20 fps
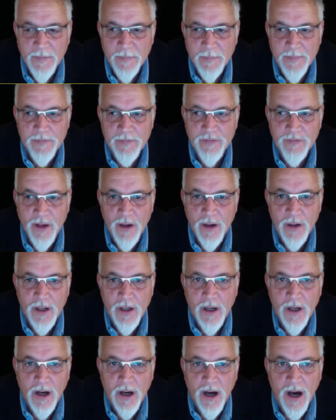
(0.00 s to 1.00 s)
So
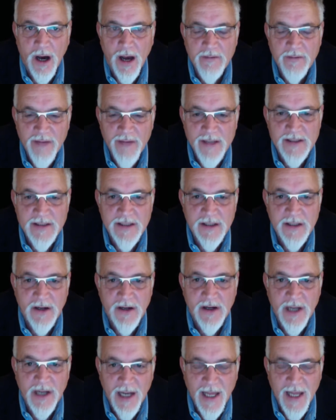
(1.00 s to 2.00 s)
I've actually
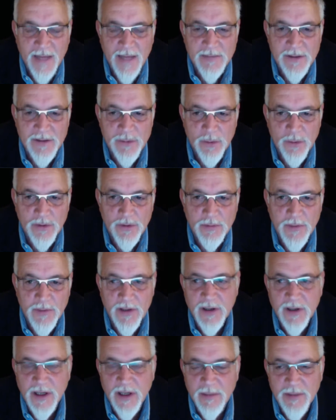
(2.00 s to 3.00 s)
got claim to North
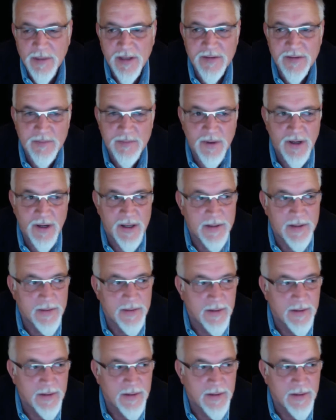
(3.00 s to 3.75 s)
America, plus my